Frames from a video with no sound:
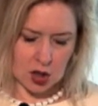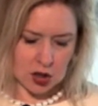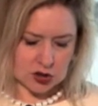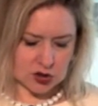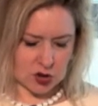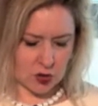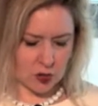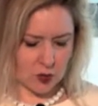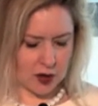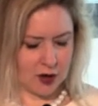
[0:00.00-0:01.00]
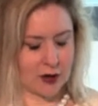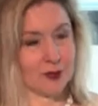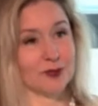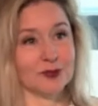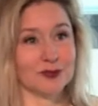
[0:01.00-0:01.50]
So
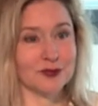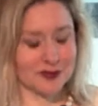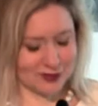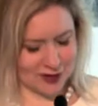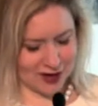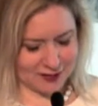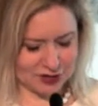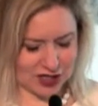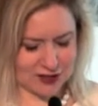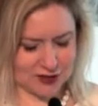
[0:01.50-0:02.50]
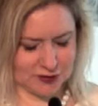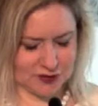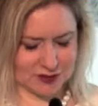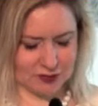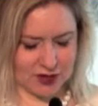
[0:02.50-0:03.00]
I'm Shane Tews.
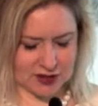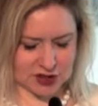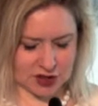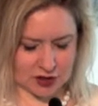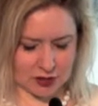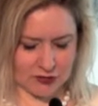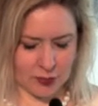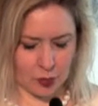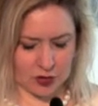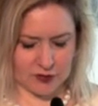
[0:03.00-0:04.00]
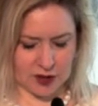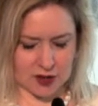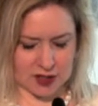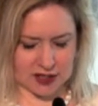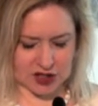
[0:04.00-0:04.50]
I'm the Vice Chair of the Board of the
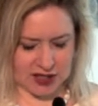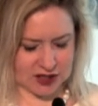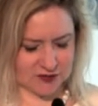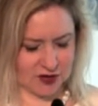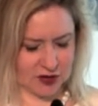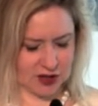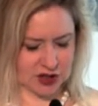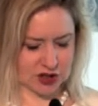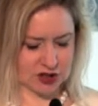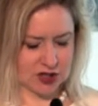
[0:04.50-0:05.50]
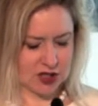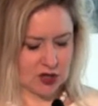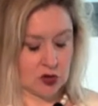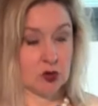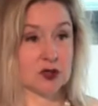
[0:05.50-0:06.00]
Internet Education Foundation,
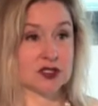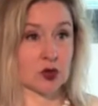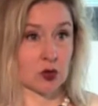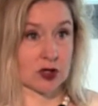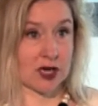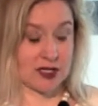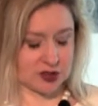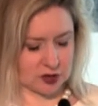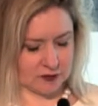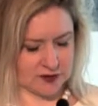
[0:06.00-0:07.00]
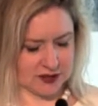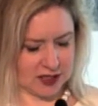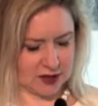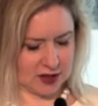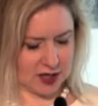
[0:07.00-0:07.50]
who is the organizer of State
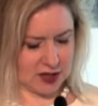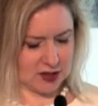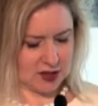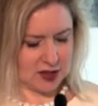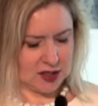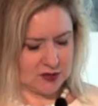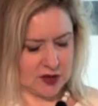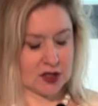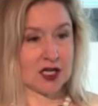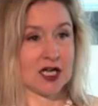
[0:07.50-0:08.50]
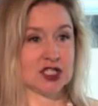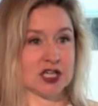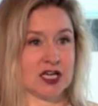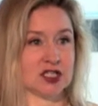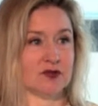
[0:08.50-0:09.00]
of the Net. The Internet
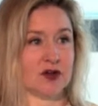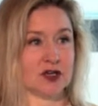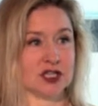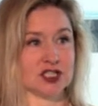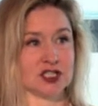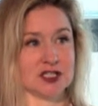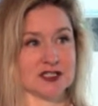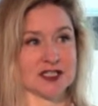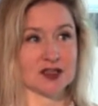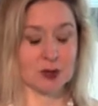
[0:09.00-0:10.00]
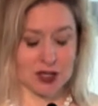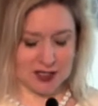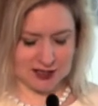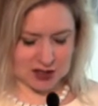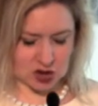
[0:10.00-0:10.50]
Education Foundation is celebrating
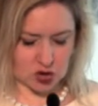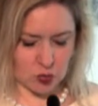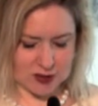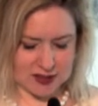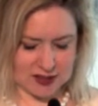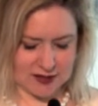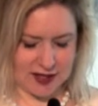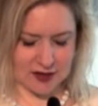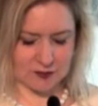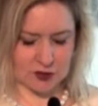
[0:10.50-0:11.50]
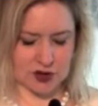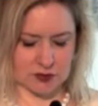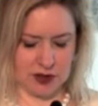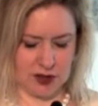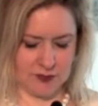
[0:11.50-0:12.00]
its 20th
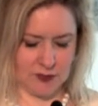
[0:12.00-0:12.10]
anniversary.